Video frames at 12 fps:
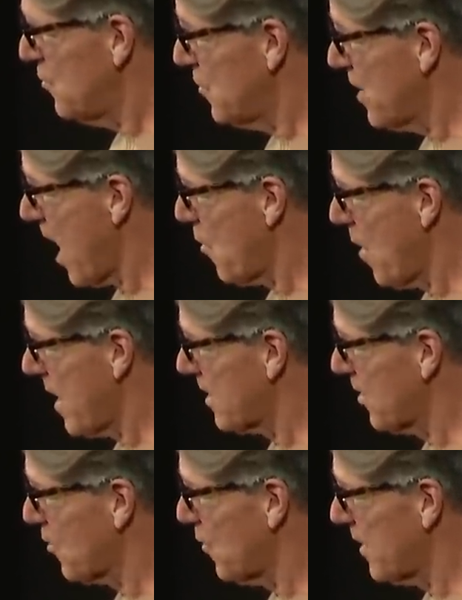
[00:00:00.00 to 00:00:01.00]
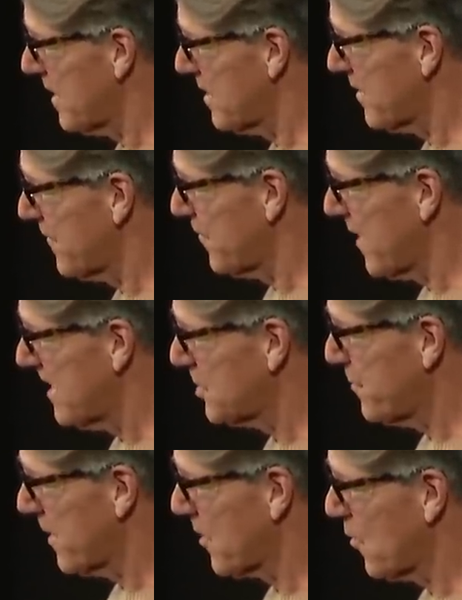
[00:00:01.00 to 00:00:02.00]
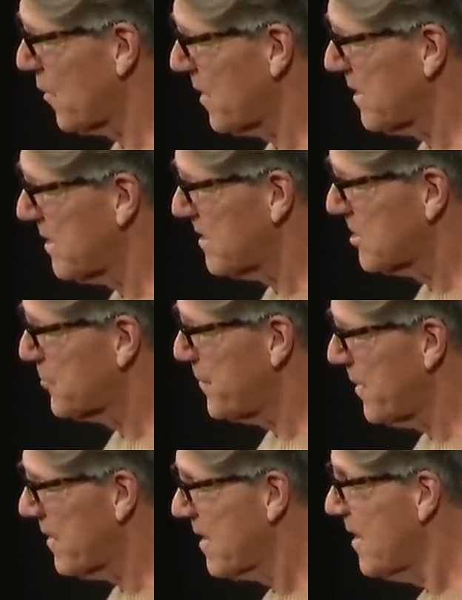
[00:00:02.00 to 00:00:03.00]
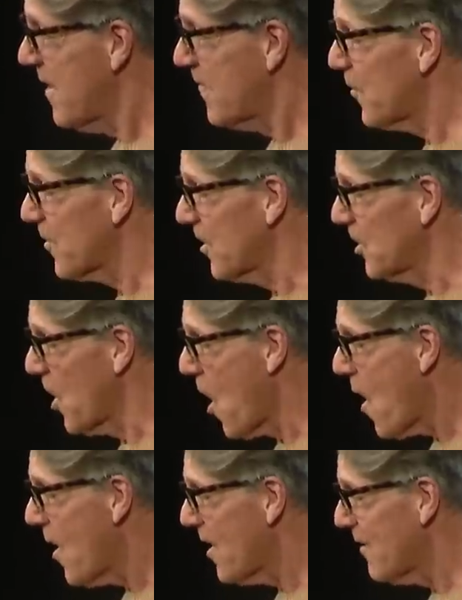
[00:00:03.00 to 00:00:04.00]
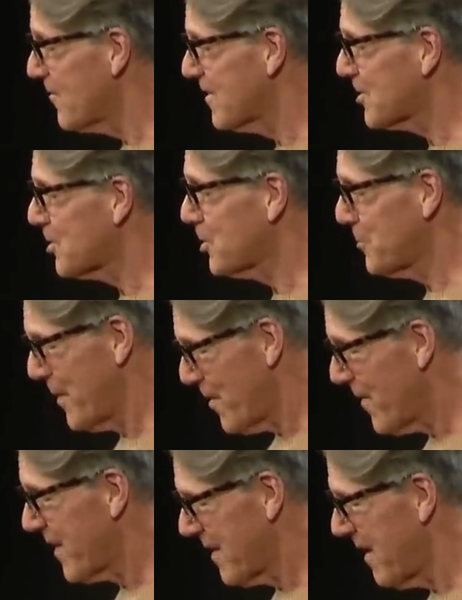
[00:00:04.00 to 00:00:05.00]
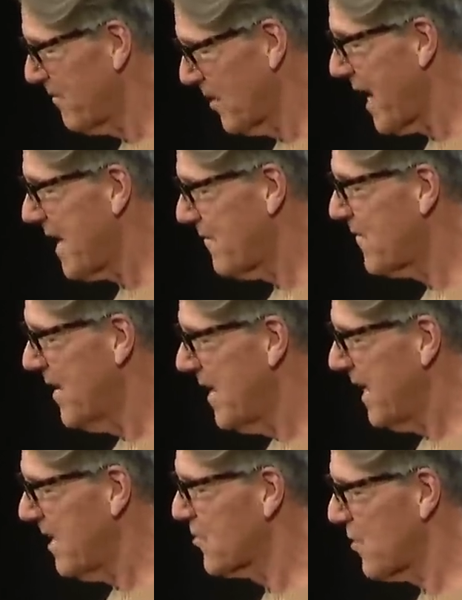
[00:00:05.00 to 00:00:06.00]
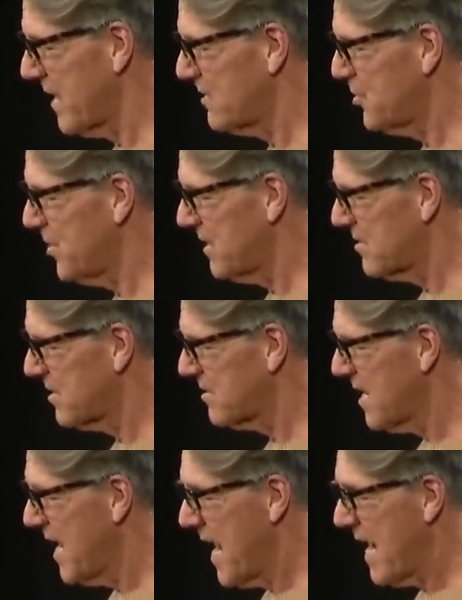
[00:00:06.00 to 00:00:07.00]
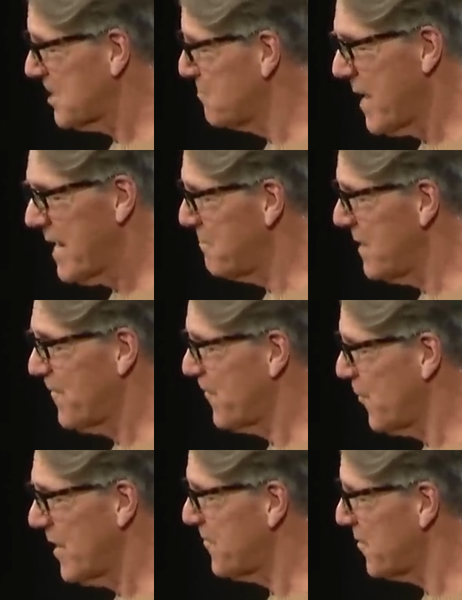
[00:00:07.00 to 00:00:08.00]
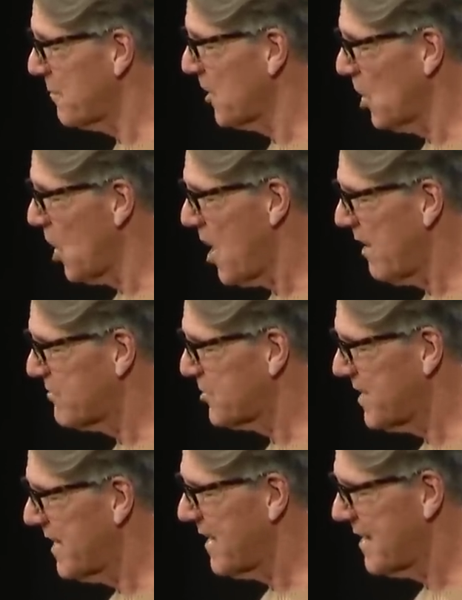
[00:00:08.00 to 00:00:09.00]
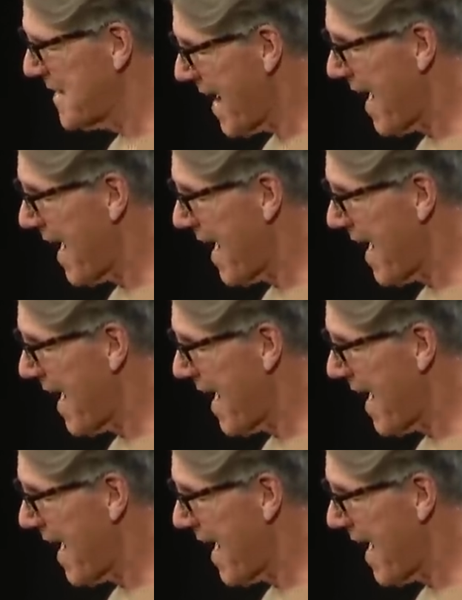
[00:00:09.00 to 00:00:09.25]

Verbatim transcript: who do not walk according to the flesh, but according to the Spirit. For the law of the Spirit of life in Christ Jesus has made me free from the law of sin and